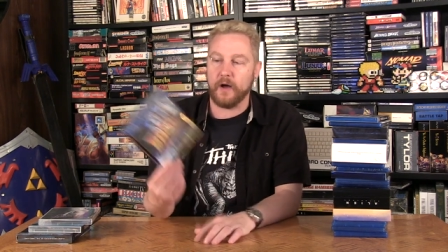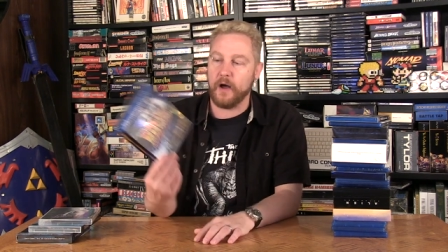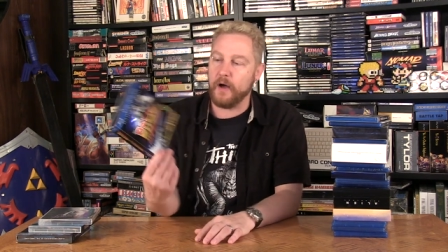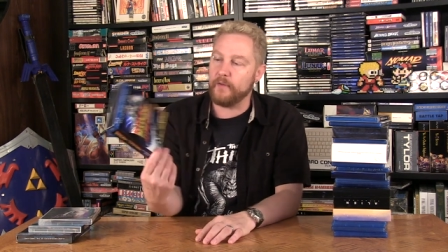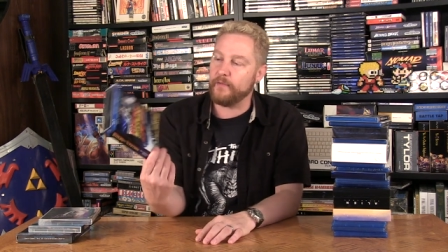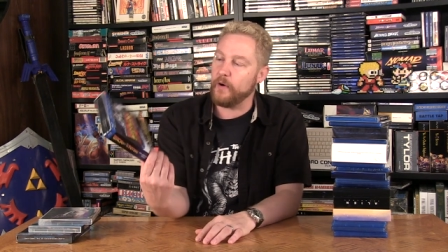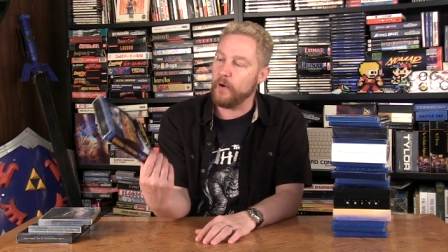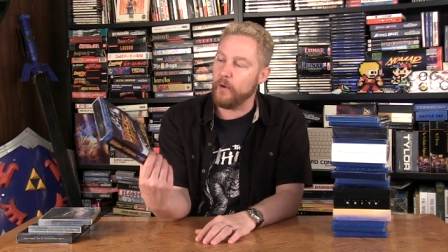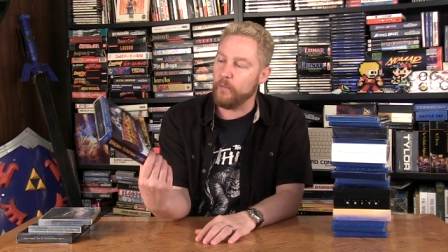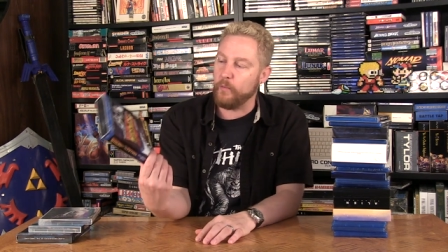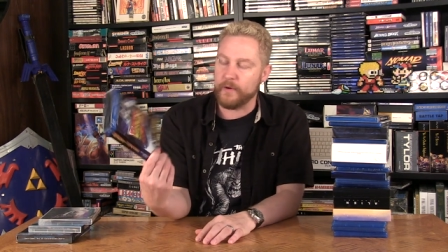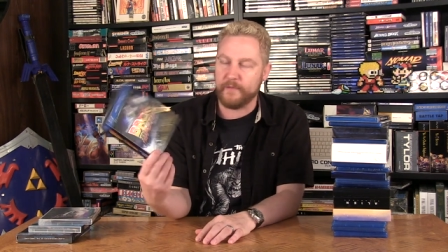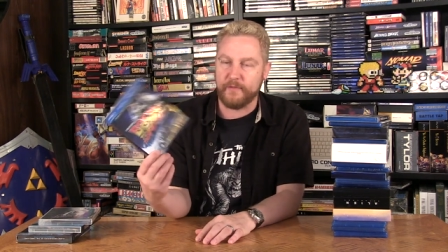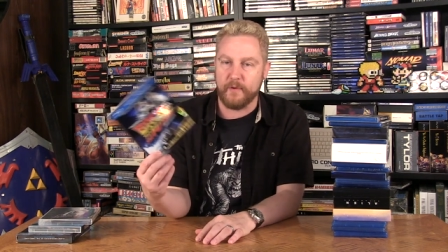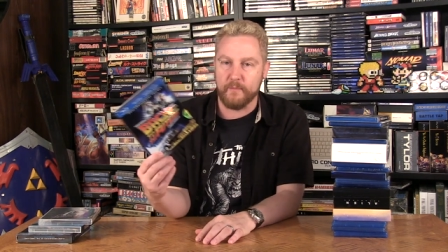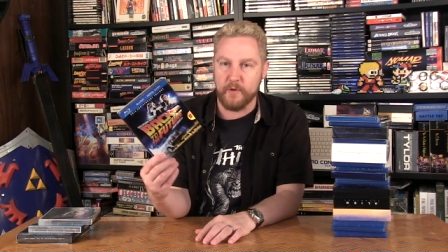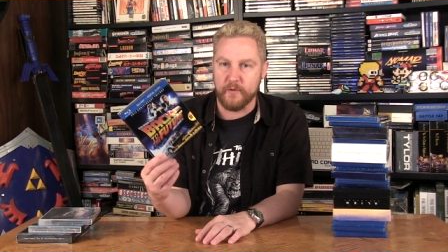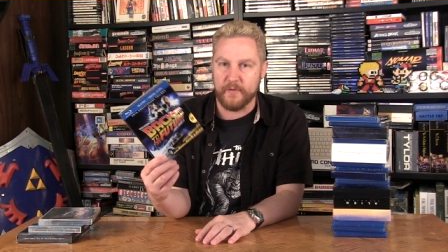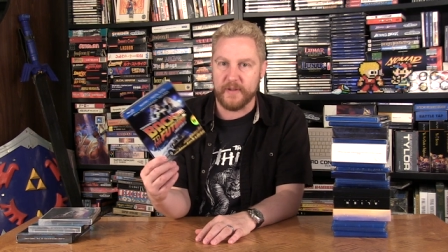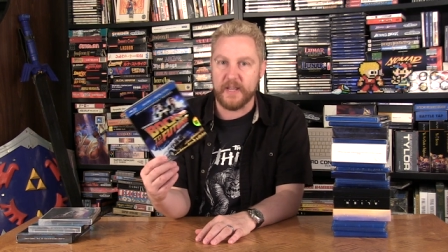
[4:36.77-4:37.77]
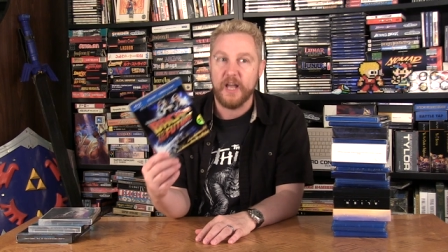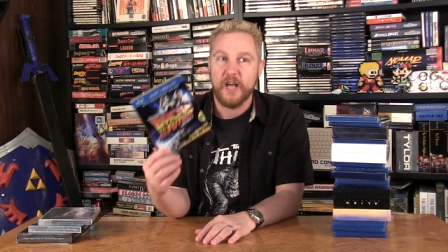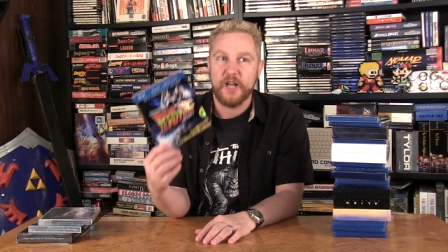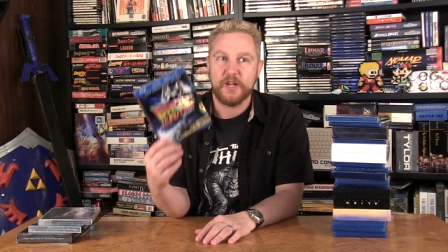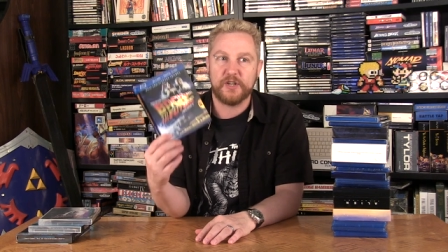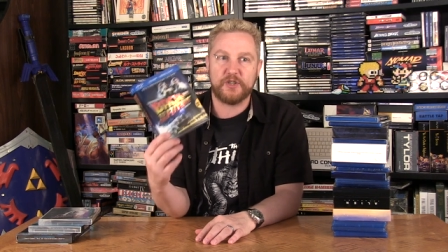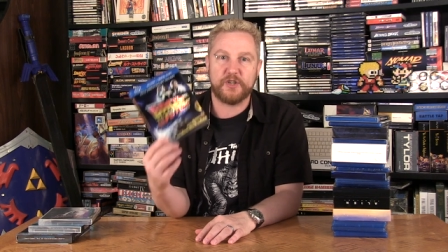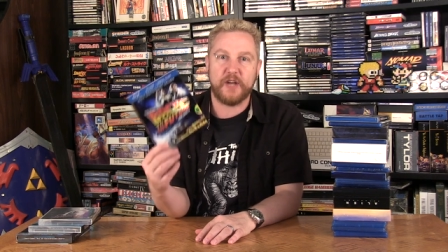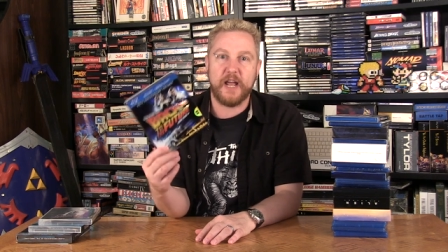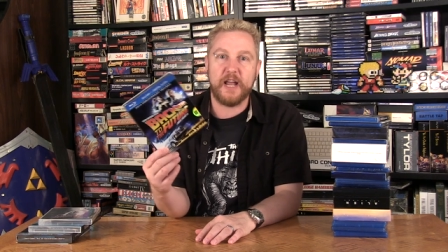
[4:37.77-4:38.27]
of a wonderful movie
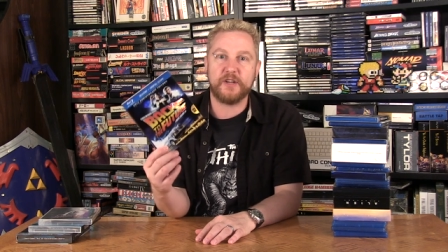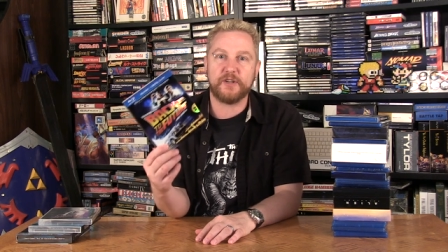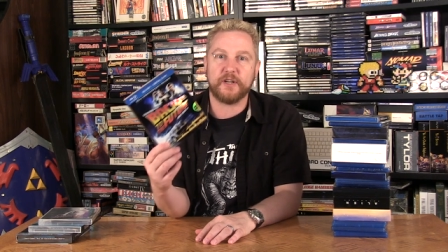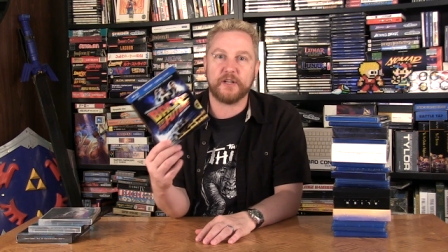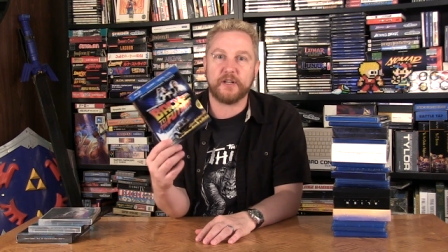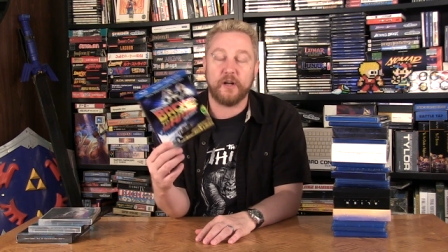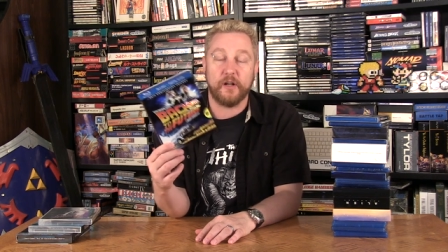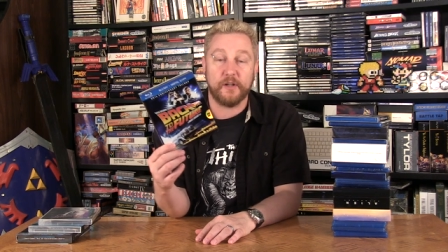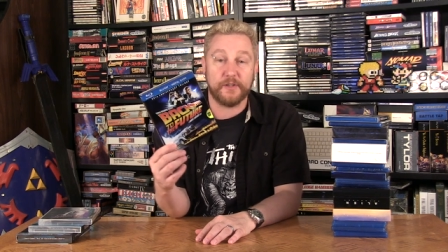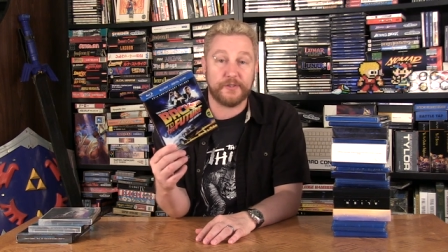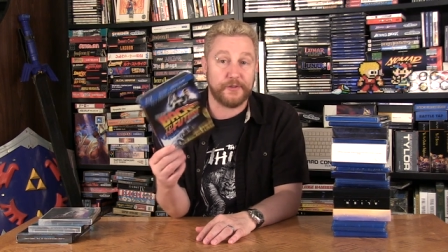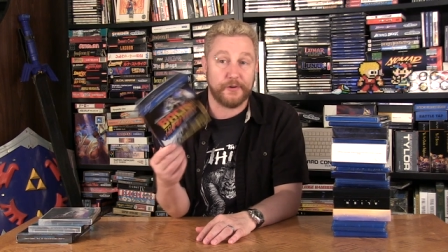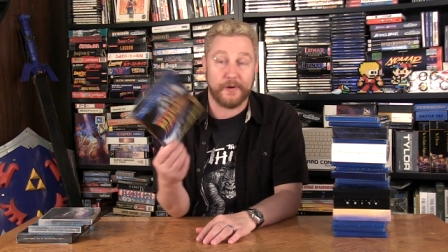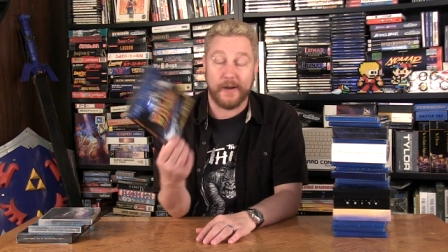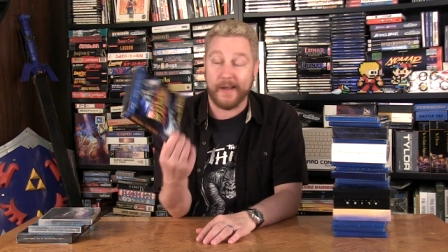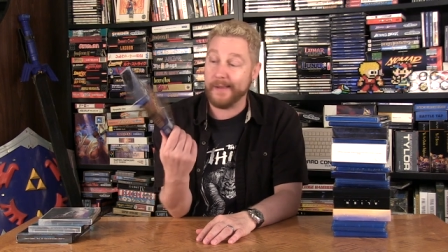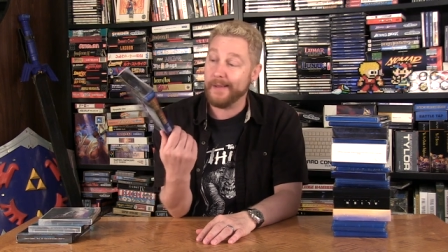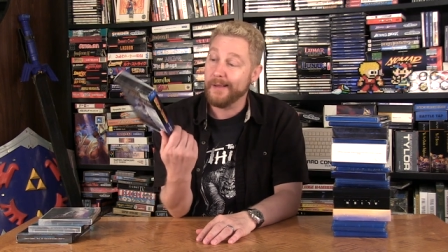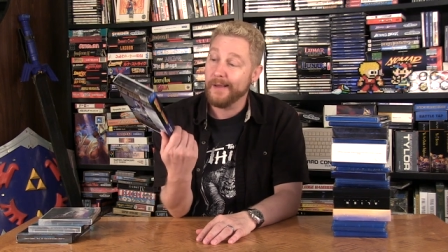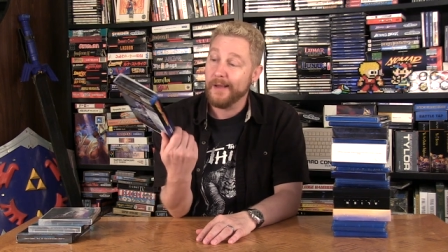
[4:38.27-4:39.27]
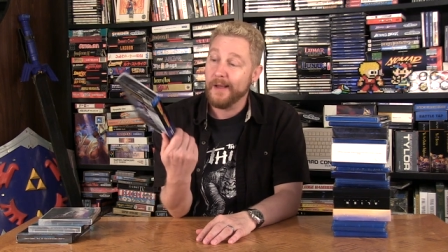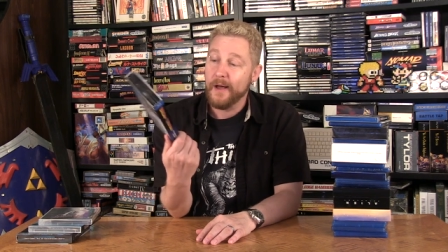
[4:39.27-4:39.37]
changing culture. I